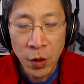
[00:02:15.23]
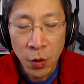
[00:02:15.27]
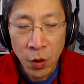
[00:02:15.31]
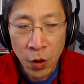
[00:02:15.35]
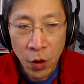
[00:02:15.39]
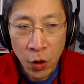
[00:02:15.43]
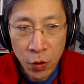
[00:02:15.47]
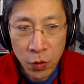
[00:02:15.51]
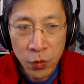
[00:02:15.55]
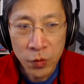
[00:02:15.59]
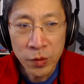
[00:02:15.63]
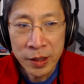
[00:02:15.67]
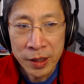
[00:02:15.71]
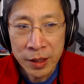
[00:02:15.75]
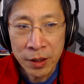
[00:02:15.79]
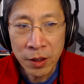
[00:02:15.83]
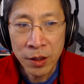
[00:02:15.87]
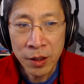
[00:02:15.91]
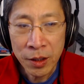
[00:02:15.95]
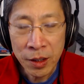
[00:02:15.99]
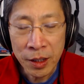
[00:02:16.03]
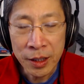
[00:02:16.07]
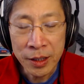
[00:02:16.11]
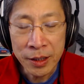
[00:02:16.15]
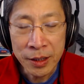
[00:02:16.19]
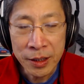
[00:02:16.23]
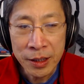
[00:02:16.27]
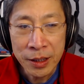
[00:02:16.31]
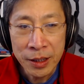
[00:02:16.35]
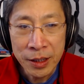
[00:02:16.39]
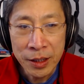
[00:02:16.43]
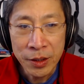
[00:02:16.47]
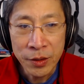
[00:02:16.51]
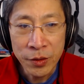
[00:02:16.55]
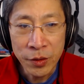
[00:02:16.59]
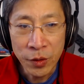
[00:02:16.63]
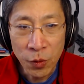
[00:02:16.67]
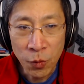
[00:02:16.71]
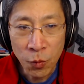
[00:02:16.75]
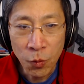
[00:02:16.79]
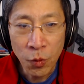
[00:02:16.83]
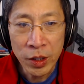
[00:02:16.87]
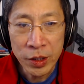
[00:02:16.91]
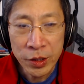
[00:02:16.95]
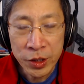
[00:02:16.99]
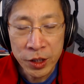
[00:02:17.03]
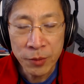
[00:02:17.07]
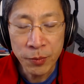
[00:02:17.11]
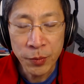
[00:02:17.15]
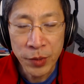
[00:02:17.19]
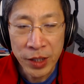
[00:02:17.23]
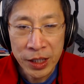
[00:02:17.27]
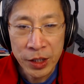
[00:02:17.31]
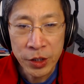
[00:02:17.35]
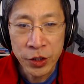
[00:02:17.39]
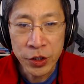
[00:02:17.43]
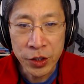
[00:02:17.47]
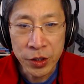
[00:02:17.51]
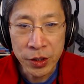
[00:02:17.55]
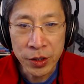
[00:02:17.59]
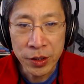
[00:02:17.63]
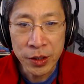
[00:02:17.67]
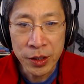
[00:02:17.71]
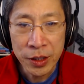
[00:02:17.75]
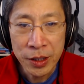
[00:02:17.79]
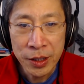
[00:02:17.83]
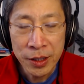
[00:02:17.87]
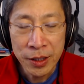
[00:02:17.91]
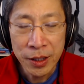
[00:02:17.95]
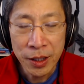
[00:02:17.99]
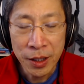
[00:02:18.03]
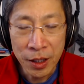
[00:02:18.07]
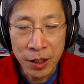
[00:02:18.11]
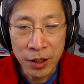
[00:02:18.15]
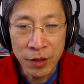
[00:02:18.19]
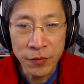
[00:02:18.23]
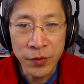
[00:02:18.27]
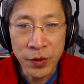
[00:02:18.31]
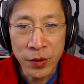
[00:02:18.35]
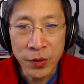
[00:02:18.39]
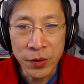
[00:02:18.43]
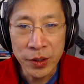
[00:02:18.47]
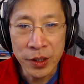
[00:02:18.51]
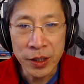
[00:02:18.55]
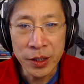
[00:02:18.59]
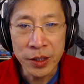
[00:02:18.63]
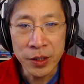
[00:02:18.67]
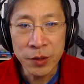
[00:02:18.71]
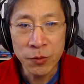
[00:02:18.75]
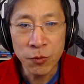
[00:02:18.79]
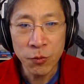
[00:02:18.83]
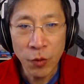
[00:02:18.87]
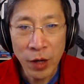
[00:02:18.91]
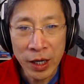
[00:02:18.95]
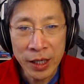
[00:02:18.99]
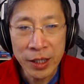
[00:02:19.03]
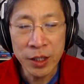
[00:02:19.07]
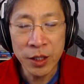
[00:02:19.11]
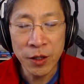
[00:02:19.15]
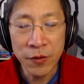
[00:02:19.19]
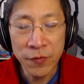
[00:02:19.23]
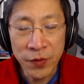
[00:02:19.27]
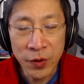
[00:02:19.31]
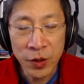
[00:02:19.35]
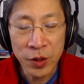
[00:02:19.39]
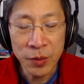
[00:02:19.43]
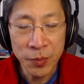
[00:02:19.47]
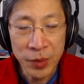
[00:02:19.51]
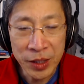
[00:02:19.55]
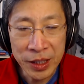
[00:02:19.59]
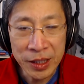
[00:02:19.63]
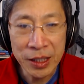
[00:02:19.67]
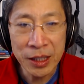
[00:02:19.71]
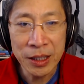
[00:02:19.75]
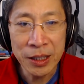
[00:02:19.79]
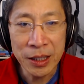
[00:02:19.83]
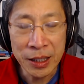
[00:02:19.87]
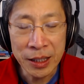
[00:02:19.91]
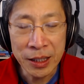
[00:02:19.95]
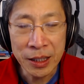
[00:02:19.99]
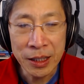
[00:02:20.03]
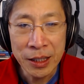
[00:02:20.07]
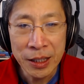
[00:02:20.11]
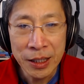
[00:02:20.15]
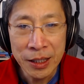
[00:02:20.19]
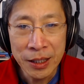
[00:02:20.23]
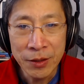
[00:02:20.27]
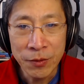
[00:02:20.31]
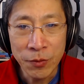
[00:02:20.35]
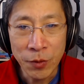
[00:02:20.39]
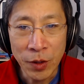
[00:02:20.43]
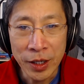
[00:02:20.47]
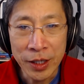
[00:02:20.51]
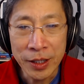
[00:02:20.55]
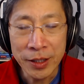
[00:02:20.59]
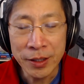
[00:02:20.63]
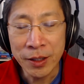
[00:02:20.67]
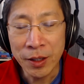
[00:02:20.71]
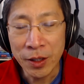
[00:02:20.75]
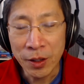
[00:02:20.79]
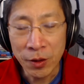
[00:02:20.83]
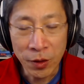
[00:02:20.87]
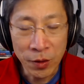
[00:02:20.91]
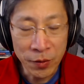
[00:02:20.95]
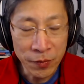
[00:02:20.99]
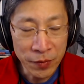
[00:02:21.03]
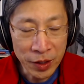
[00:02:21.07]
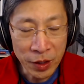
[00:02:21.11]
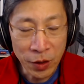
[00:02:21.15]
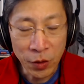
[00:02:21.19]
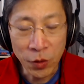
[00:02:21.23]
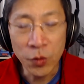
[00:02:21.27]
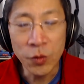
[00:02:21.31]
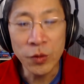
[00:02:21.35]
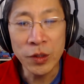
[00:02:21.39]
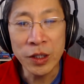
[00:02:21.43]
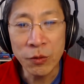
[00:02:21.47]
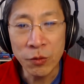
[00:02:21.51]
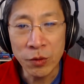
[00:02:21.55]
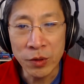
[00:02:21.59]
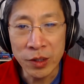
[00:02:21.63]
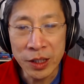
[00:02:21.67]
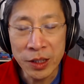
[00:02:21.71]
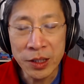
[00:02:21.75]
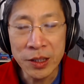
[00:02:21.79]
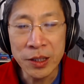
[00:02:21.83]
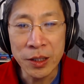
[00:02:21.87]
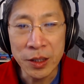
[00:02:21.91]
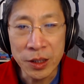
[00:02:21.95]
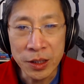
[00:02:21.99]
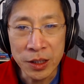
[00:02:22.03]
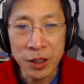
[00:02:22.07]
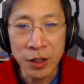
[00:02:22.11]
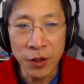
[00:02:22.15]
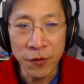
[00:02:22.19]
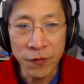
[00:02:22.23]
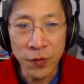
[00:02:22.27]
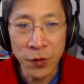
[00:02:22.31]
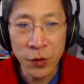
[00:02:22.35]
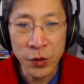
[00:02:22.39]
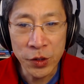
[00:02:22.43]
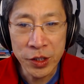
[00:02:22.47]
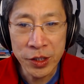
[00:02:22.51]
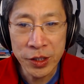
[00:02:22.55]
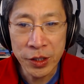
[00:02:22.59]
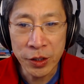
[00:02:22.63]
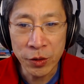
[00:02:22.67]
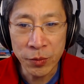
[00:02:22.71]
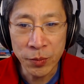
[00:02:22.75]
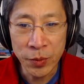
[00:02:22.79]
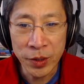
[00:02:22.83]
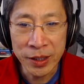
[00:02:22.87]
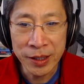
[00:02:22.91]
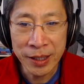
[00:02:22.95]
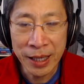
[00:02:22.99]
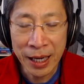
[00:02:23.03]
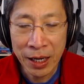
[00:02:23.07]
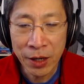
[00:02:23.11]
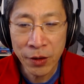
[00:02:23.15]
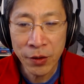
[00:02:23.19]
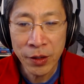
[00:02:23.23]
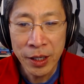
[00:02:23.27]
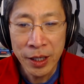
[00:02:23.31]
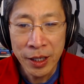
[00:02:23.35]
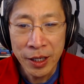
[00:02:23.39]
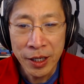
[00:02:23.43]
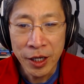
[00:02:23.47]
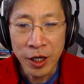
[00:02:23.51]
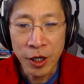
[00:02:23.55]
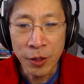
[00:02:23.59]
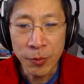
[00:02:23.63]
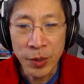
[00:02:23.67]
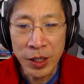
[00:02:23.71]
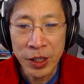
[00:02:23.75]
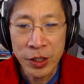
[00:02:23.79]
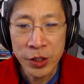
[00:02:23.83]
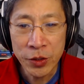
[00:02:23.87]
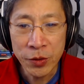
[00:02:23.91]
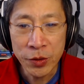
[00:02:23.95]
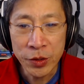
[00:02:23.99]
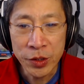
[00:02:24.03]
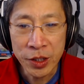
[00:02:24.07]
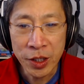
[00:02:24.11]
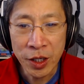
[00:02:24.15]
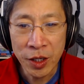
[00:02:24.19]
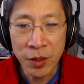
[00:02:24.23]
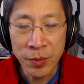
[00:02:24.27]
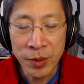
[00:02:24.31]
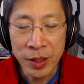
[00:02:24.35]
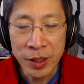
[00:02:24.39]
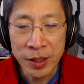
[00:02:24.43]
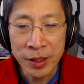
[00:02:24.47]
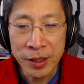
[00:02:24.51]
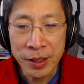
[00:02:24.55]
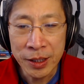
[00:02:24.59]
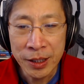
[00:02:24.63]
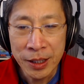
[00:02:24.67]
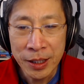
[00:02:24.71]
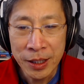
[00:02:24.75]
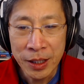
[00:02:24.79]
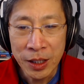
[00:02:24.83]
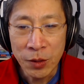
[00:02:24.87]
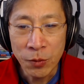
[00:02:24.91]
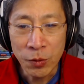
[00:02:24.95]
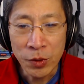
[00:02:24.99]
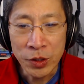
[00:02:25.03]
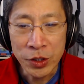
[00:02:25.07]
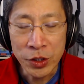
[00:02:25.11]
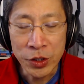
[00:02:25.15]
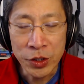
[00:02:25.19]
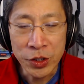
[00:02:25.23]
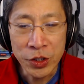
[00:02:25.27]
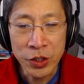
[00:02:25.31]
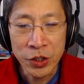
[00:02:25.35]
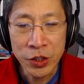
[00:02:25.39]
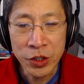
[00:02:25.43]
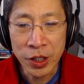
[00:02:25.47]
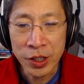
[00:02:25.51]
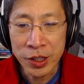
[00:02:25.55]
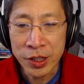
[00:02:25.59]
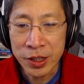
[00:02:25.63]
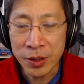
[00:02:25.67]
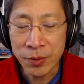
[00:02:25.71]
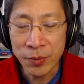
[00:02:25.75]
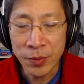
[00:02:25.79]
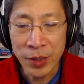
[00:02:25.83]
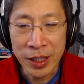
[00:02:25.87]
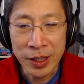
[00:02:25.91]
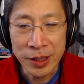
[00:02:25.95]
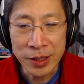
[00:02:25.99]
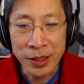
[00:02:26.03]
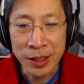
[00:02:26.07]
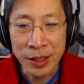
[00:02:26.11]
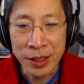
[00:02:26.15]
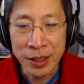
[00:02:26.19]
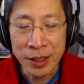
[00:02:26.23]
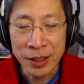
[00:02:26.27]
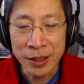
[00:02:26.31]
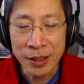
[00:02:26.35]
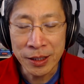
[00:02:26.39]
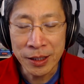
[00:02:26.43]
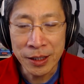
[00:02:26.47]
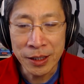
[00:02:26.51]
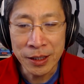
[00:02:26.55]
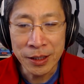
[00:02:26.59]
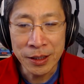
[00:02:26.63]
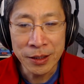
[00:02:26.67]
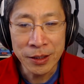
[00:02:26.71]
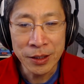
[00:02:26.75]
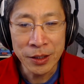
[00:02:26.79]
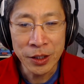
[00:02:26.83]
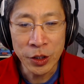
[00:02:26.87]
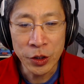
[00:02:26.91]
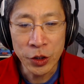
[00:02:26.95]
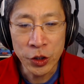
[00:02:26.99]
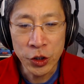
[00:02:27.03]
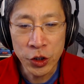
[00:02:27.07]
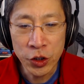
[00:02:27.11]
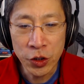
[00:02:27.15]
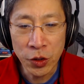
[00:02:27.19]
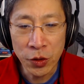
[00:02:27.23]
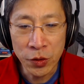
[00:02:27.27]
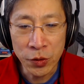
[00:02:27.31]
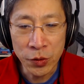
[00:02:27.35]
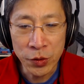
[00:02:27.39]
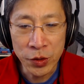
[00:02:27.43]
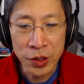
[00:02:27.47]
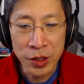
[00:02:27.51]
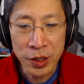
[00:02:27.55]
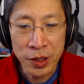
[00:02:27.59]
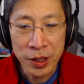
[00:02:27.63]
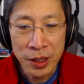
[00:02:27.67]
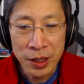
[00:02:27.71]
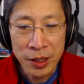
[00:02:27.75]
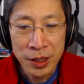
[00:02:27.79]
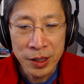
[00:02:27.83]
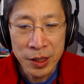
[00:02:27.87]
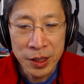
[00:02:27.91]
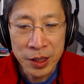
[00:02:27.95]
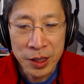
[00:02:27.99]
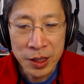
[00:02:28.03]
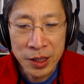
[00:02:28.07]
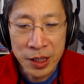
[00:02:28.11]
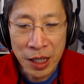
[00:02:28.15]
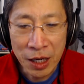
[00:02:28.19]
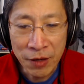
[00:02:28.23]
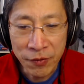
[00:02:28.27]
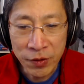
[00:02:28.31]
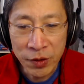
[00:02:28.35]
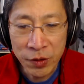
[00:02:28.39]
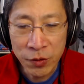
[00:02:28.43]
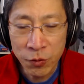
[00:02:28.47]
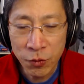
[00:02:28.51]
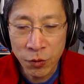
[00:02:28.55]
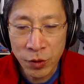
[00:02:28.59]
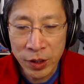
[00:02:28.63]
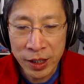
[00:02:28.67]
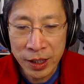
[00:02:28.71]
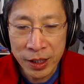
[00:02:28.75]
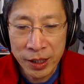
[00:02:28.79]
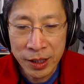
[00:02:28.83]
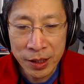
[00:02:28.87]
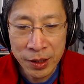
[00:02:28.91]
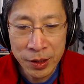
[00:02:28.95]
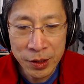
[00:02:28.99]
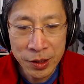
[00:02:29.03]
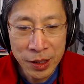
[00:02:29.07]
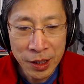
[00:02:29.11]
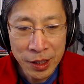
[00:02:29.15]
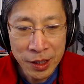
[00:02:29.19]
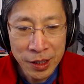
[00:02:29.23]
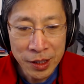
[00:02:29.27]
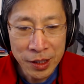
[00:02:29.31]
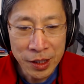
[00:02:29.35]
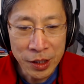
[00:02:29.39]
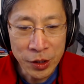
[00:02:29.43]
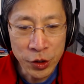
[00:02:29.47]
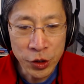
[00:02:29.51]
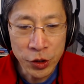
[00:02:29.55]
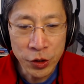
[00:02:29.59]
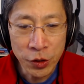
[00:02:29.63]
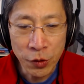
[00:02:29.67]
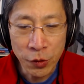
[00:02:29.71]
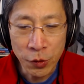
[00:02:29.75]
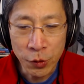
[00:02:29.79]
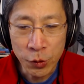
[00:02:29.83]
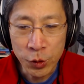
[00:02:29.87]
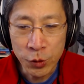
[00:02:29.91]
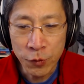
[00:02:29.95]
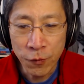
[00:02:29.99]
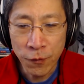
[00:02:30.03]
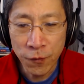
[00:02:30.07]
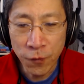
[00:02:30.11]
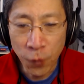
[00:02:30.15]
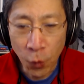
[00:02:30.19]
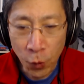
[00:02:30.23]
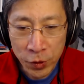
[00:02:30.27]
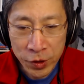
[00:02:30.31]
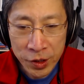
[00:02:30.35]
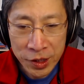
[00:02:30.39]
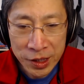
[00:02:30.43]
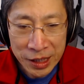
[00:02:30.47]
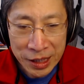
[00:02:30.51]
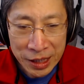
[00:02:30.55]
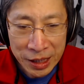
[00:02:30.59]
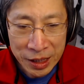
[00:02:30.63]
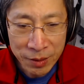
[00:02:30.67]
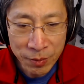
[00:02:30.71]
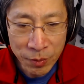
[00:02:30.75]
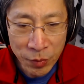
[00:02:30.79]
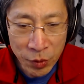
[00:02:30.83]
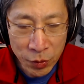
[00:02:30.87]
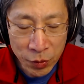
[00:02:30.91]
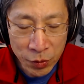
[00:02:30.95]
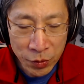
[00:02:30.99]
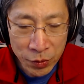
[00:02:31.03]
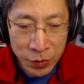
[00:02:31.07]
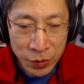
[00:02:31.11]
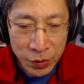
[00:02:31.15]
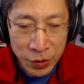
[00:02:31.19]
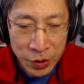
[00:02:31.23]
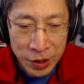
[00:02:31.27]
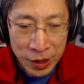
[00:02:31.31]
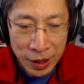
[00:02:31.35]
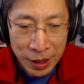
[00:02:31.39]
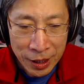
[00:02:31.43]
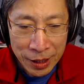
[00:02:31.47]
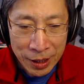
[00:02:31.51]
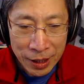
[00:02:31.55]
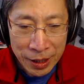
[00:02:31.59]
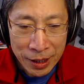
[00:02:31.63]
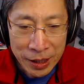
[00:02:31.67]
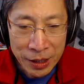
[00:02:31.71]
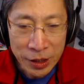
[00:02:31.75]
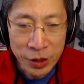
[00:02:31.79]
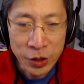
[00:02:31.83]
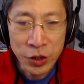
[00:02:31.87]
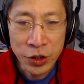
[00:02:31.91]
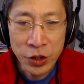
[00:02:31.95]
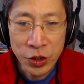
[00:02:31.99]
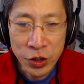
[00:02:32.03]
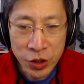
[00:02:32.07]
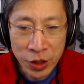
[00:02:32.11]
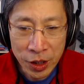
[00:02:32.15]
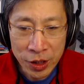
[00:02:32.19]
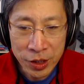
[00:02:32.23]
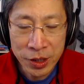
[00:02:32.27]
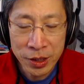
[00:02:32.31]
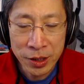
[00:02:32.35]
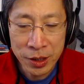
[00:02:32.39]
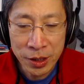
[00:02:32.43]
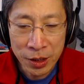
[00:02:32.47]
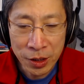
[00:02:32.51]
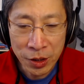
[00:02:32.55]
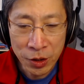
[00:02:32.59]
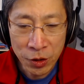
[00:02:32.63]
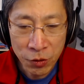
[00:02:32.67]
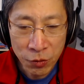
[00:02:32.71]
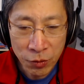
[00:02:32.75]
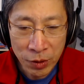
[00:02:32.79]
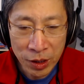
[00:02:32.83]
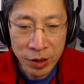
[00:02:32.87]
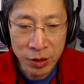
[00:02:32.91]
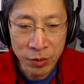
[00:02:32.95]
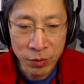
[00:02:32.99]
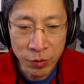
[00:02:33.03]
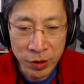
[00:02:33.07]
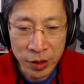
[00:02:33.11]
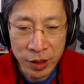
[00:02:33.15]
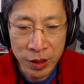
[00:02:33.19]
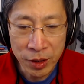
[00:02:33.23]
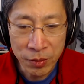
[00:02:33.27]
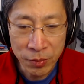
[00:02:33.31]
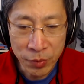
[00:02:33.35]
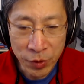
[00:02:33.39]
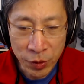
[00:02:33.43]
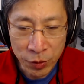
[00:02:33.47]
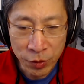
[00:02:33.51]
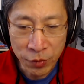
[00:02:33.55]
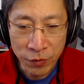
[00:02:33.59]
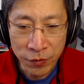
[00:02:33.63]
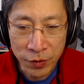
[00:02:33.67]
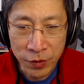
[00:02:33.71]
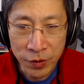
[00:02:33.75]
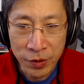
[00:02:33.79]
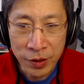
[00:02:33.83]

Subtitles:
early on, there was a picture of Uranus right at the very beginning, right, on the early releases in the first year. But now a picture has come in, which is just amazing. It shows 7 rings. It shows 14 moons. It is just incredibly beautiful.